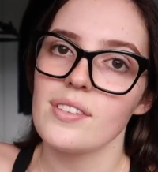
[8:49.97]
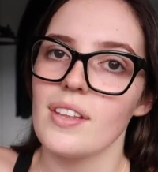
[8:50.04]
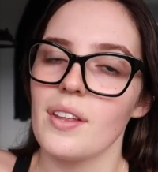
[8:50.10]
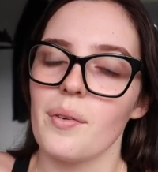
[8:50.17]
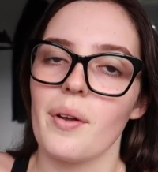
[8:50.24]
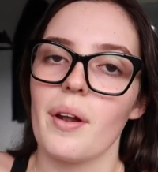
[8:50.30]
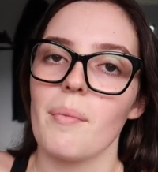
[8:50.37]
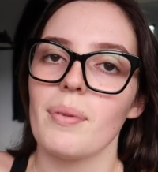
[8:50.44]
so
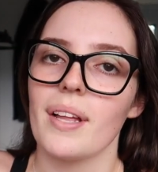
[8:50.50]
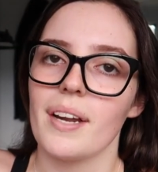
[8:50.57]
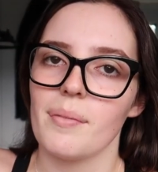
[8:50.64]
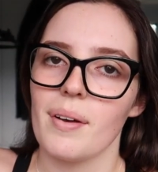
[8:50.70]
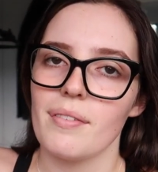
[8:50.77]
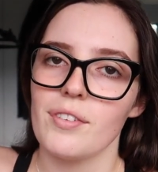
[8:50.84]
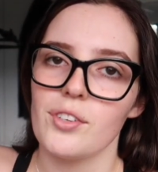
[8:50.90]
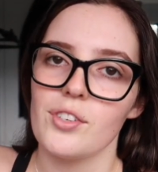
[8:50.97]
that when I'm planning
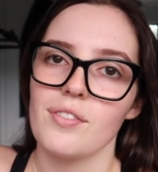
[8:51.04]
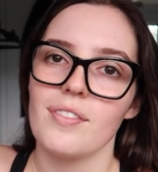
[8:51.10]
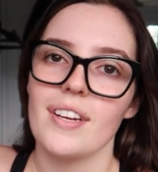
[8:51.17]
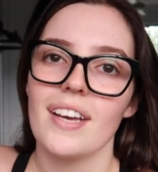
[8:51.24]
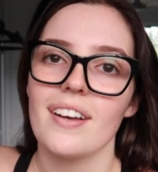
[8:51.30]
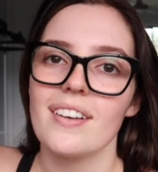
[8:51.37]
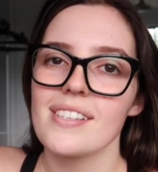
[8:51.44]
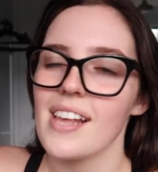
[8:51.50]
my future
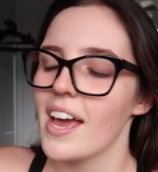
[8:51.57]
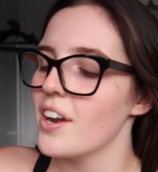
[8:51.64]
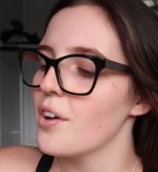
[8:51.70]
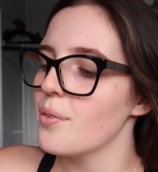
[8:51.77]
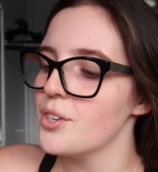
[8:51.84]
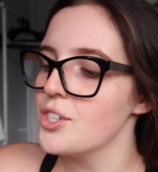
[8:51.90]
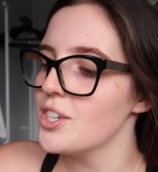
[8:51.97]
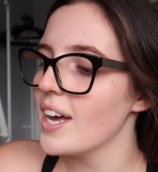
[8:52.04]
videos I
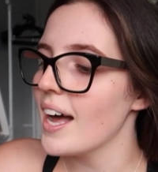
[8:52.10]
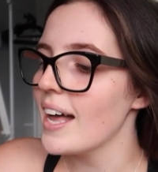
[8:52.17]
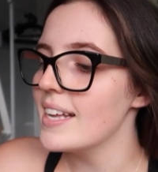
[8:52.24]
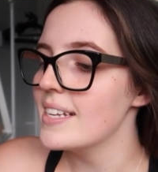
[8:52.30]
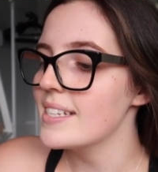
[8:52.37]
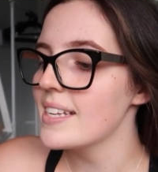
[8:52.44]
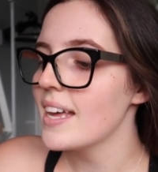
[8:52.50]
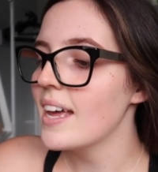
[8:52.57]
know what you
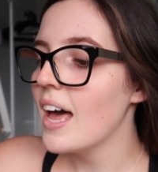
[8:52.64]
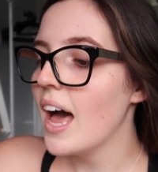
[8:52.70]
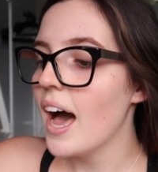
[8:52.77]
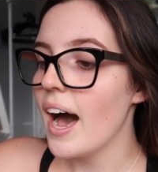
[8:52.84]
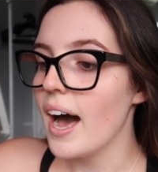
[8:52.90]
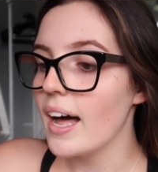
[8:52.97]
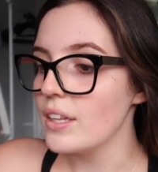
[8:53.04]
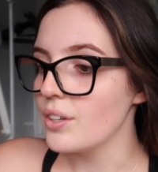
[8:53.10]
guys
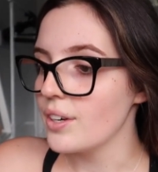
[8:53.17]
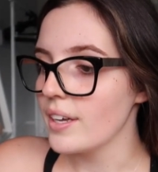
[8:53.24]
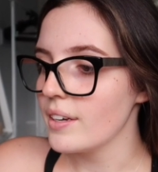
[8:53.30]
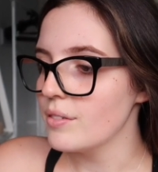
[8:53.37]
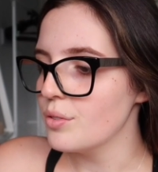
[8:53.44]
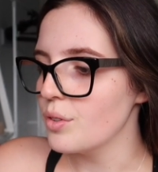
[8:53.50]
are looking